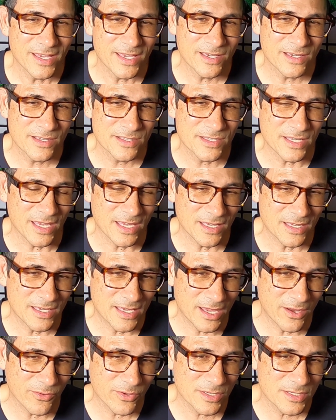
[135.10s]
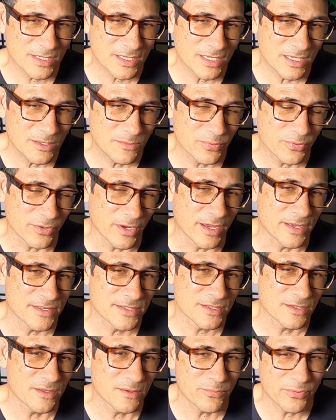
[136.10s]
is a guaranteed
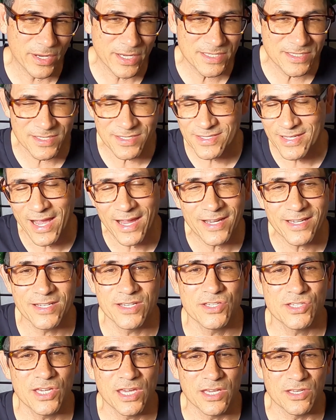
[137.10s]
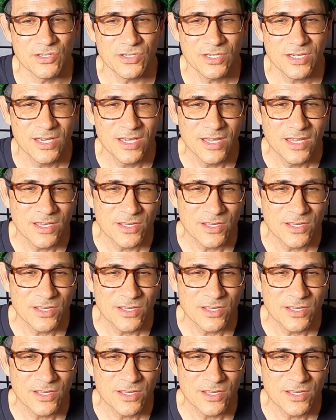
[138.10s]
price. So the price is not gonna change.